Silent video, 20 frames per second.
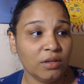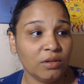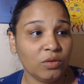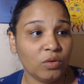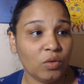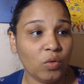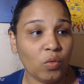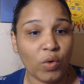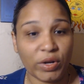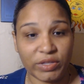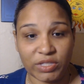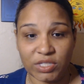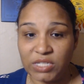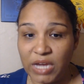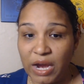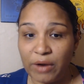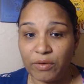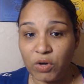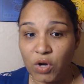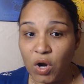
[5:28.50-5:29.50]
what the
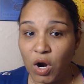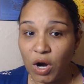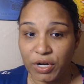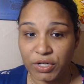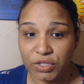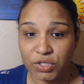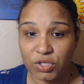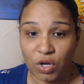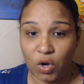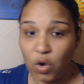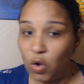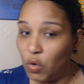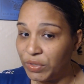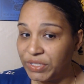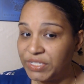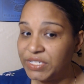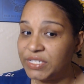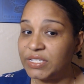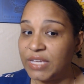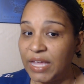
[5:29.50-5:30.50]
tarot cards are
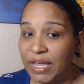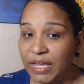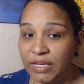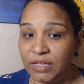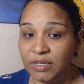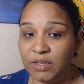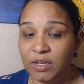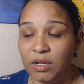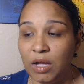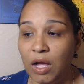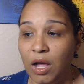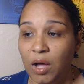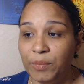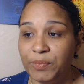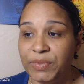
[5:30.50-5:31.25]
always saying um,